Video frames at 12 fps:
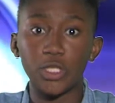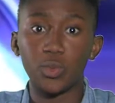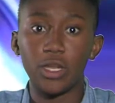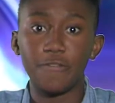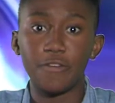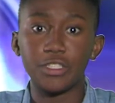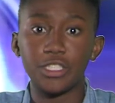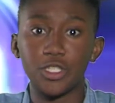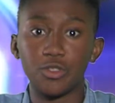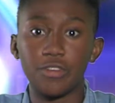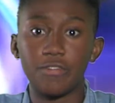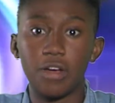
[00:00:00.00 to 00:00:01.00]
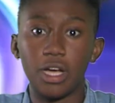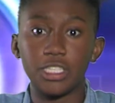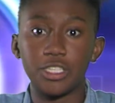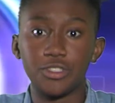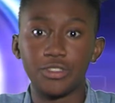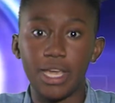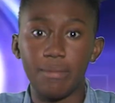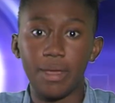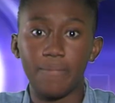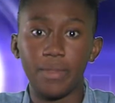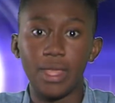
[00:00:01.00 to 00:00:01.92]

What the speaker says: 21st Century Fox Entertainment.